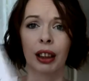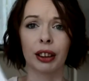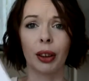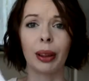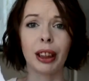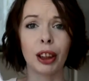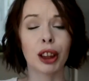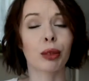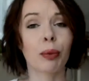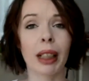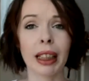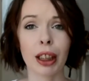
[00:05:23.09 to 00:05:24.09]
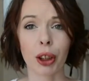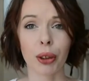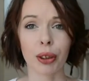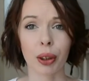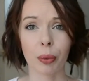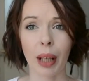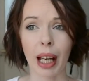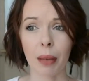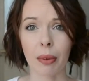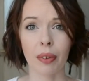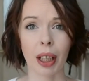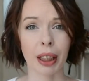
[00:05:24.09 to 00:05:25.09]
So it looks really cute to
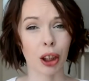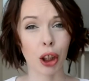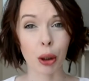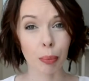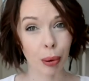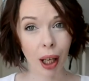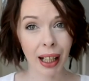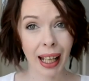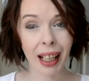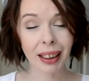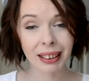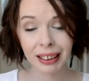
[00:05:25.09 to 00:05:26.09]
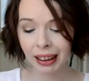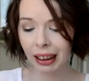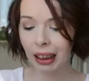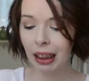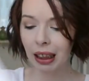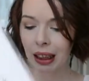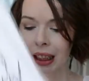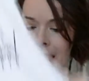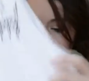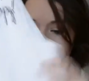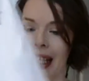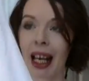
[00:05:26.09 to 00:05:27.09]
wear with like a cute bralette underneath. It